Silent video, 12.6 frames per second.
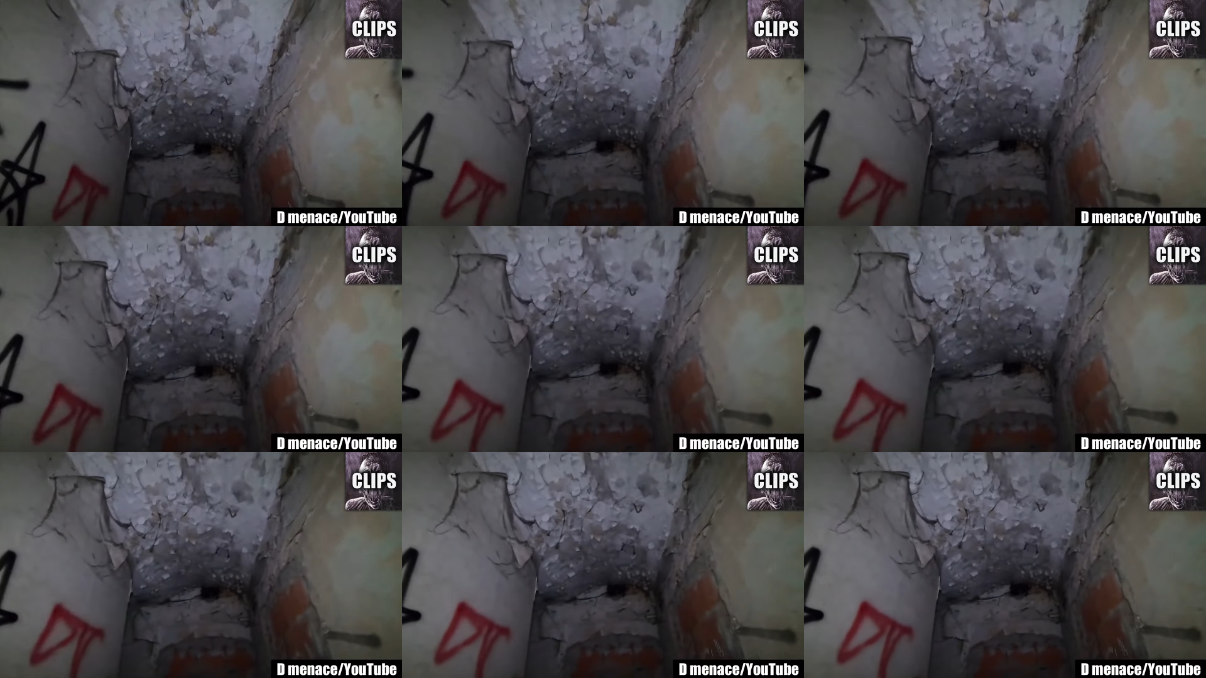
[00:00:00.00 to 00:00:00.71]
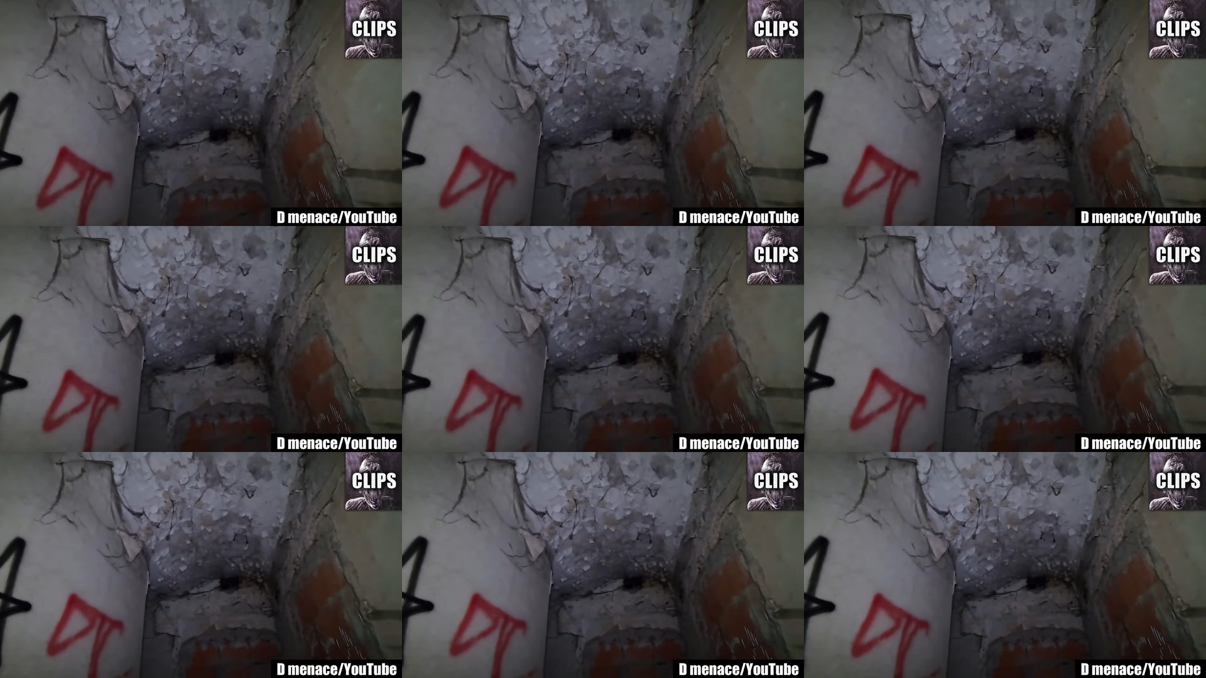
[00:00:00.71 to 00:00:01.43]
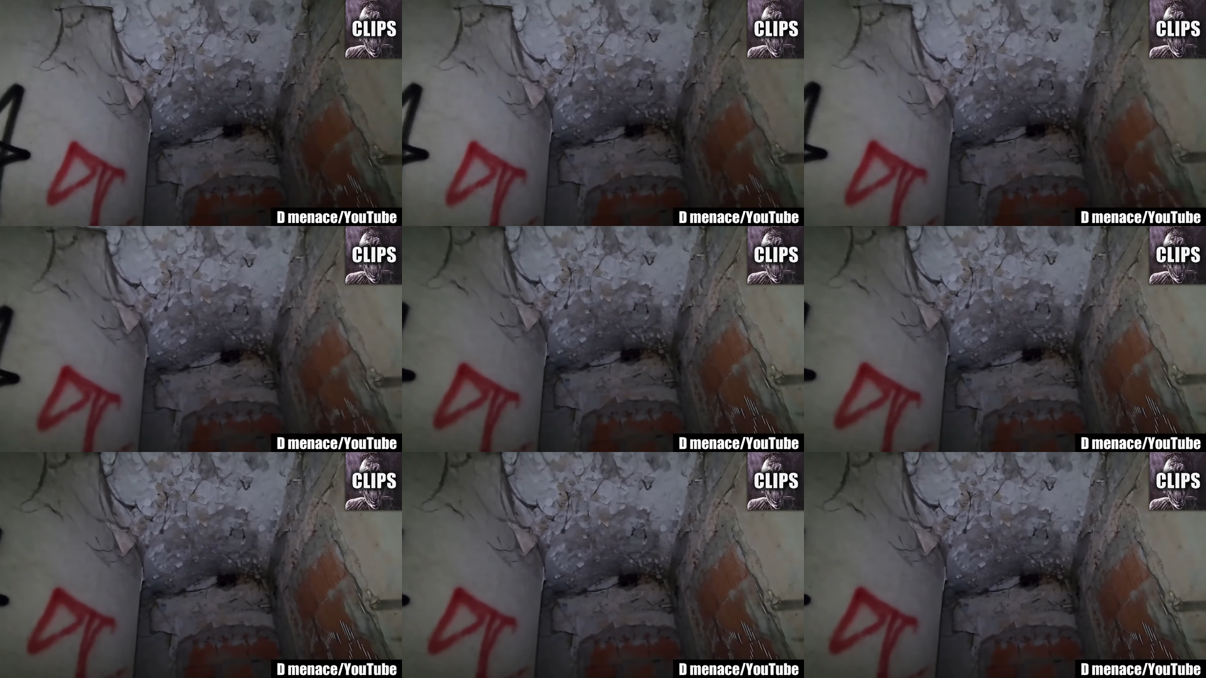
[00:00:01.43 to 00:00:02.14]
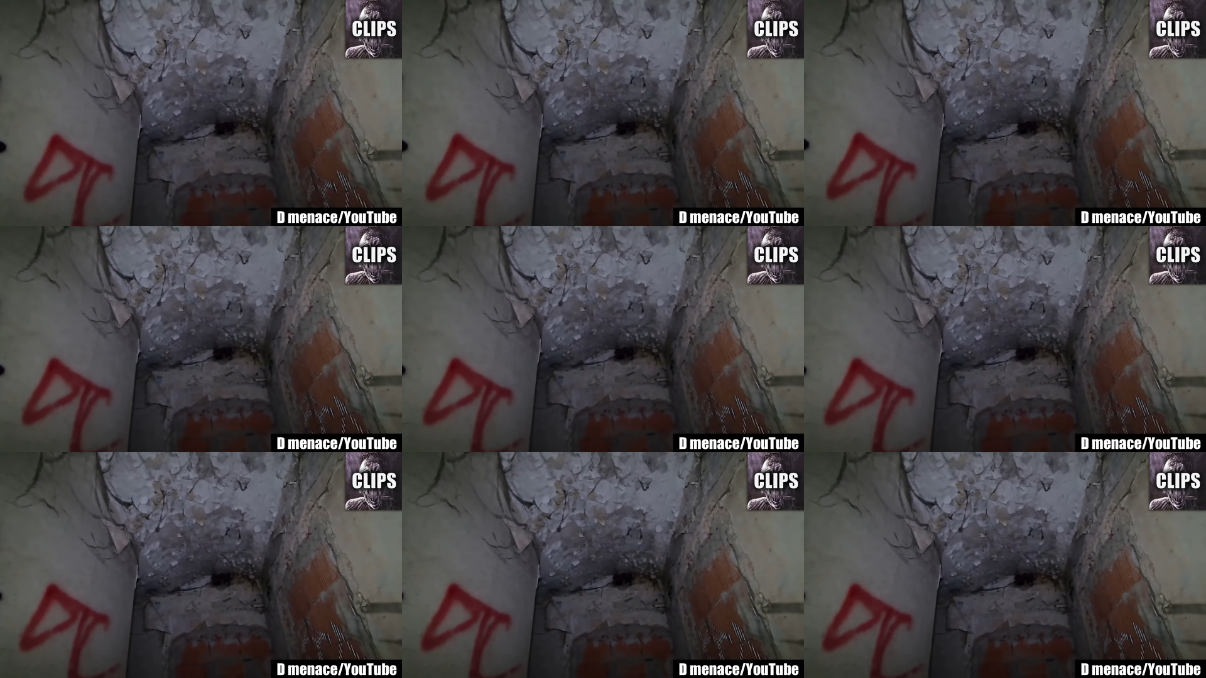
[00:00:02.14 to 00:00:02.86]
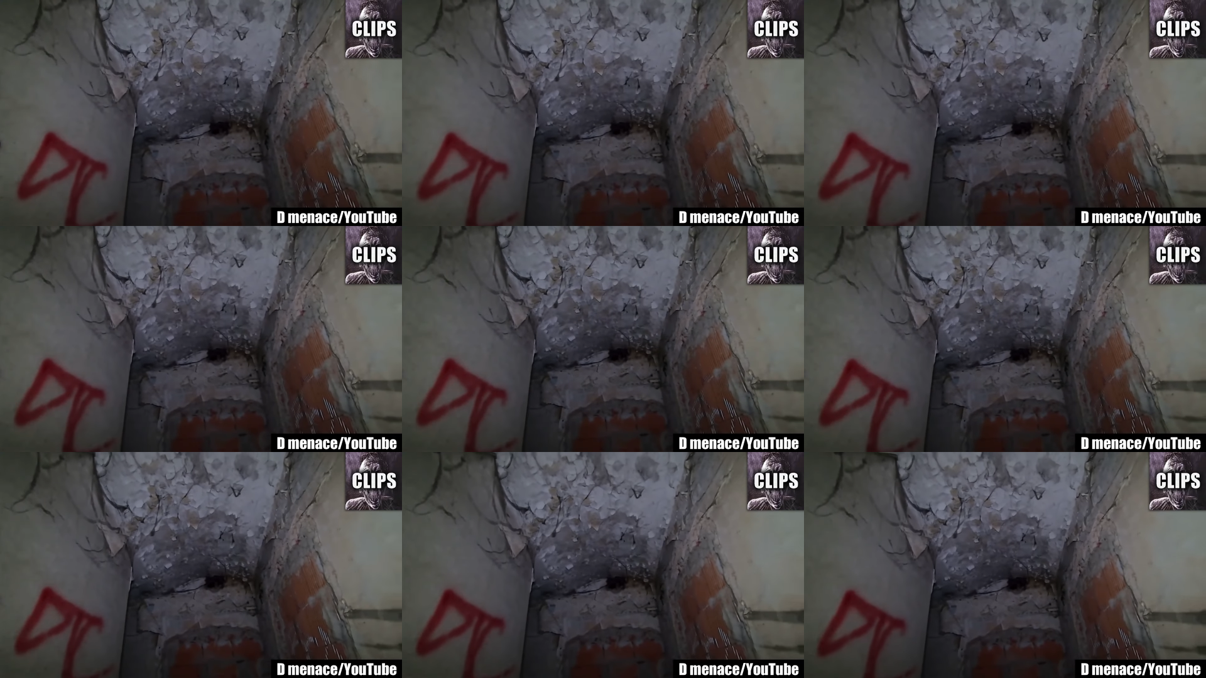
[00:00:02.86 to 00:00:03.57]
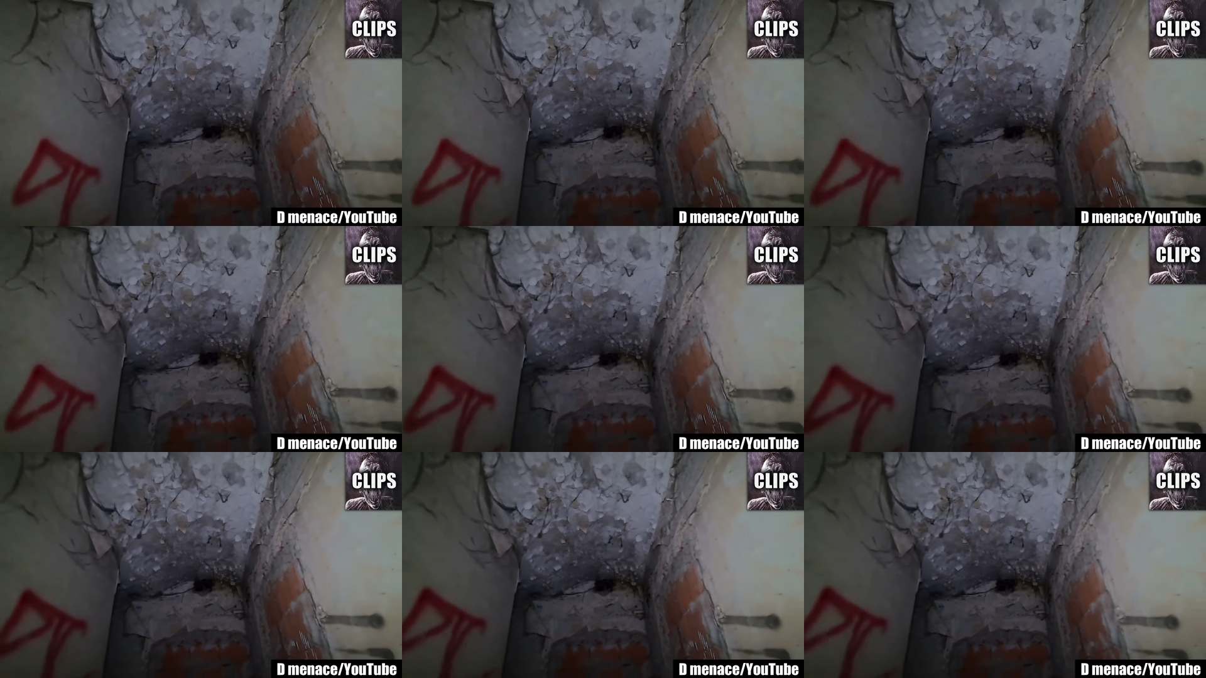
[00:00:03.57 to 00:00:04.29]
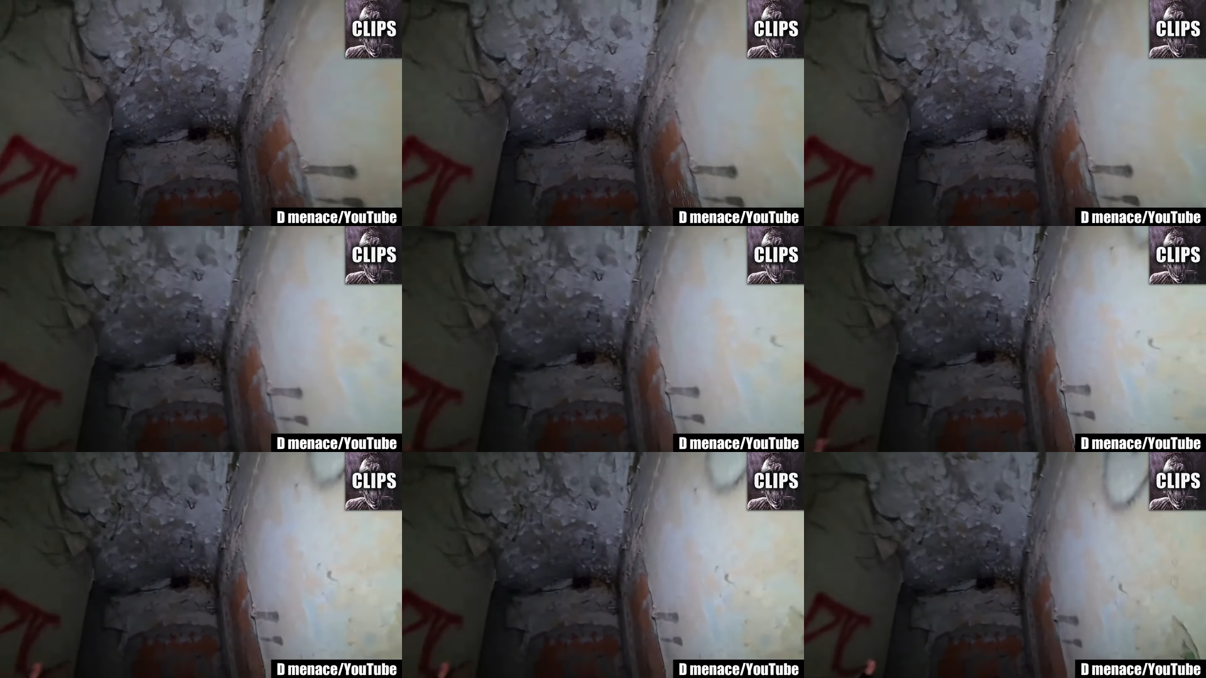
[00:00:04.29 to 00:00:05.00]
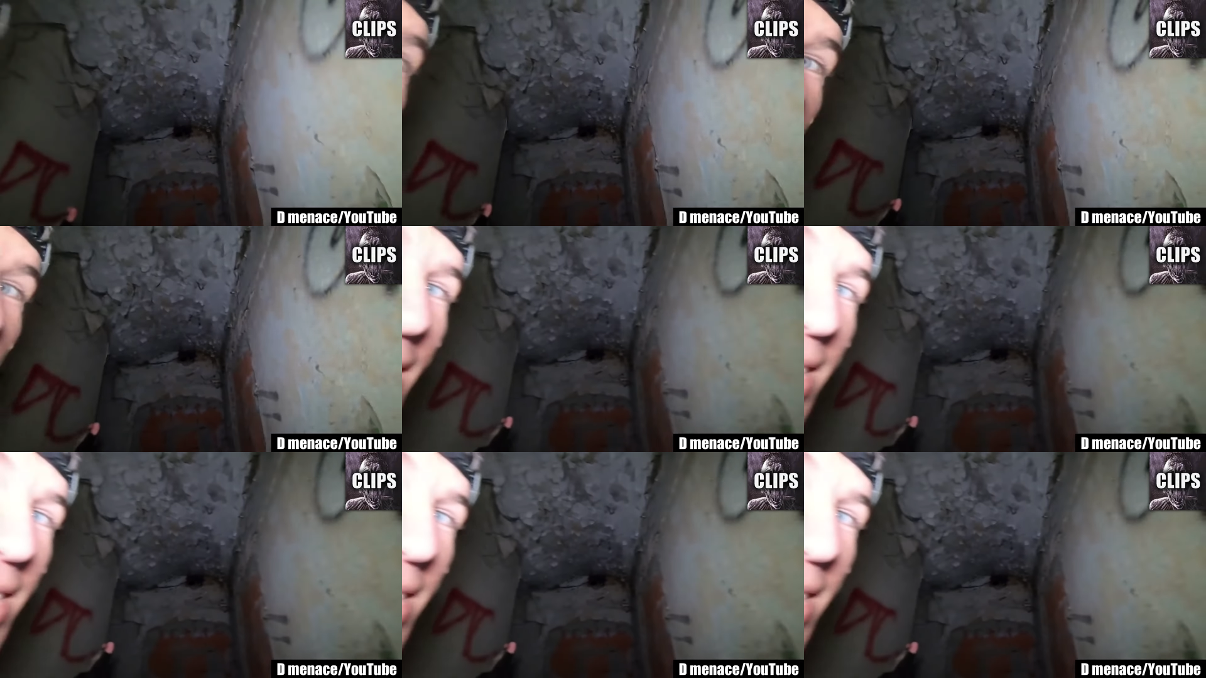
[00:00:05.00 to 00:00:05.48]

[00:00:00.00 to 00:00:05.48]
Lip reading: Nobody's mouth can be seen.